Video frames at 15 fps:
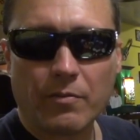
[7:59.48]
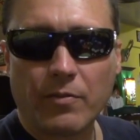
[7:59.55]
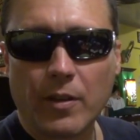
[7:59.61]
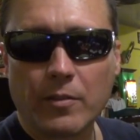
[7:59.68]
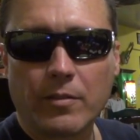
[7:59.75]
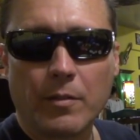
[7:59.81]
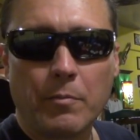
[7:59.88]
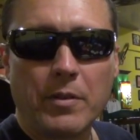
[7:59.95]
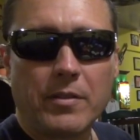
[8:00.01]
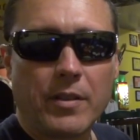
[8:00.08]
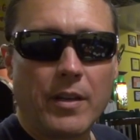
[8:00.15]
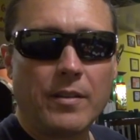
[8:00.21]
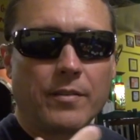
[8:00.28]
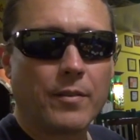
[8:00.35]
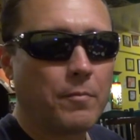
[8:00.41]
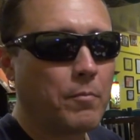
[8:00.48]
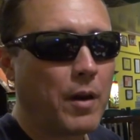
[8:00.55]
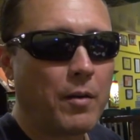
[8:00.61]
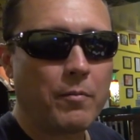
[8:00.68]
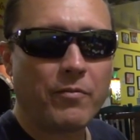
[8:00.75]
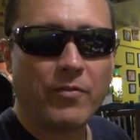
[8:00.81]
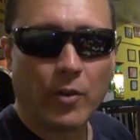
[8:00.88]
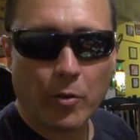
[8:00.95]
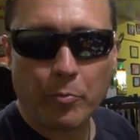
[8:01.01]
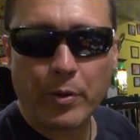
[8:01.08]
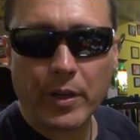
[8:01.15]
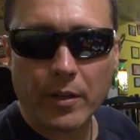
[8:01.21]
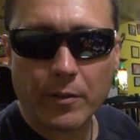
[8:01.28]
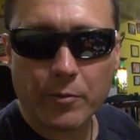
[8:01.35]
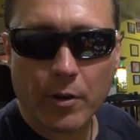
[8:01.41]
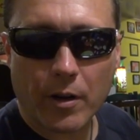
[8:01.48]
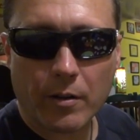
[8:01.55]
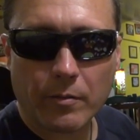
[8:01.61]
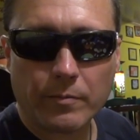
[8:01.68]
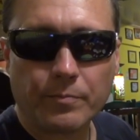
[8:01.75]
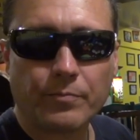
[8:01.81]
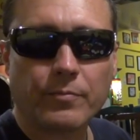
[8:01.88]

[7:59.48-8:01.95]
Folks, let me tell you something about Filipinas, right?